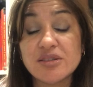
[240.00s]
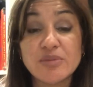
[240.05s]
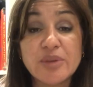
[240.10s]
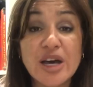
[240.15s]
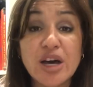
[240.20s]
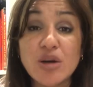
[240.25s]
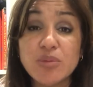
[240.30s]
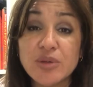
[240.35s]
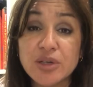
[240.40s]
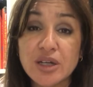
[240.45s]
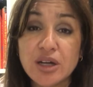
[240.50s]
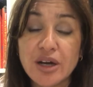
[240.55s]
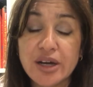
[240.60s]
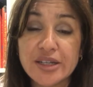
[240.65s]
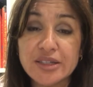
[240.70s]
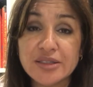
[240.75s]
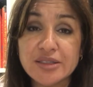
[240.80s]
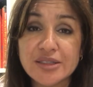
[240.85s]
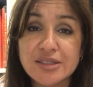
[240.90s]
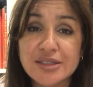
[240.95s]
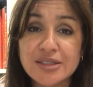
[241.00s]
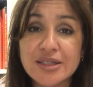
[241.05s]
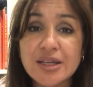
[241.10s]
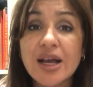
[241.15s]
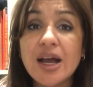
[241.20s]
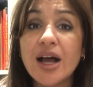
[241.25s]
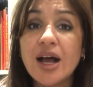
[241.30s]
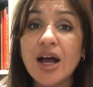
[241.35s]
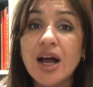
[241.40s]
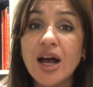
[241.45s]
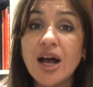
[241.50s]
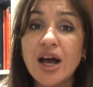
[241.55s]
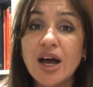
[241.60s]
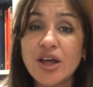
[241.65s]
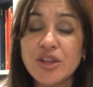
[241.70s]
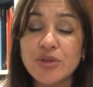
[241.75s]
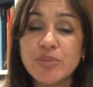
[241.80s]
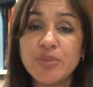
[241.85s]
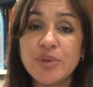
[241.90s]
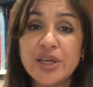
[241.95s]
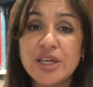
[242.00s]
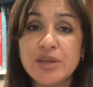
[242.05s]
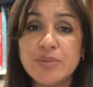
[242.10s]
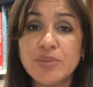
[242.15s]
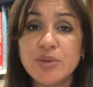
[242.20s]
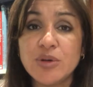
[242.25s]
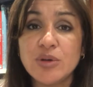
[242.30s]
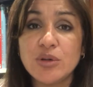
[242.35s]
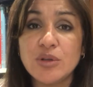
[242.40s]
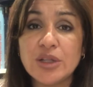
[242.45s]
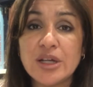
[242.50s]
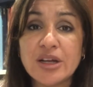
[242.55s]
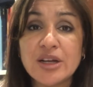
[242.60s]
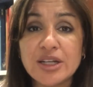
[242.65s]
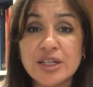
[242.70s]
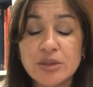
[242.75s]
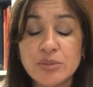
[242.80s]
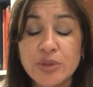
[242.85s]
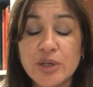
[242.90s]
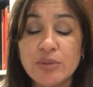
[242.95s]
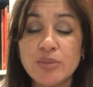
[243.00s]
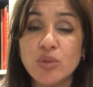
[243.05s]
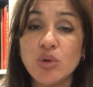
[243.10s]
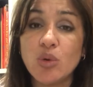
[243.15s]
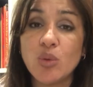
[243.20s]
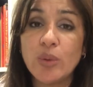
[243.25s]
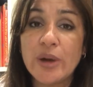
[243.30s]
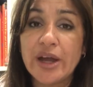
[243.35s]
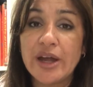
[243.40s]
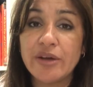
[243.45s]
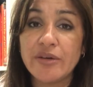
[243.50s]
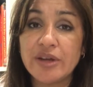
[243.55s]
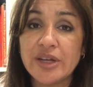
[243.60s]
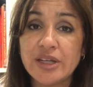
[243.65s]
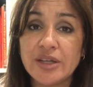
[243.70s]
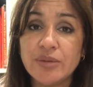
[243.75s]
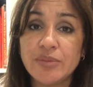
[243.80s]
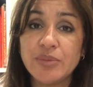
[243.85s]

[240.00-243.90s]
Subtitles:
help and guidance. Other people are a little bit more wary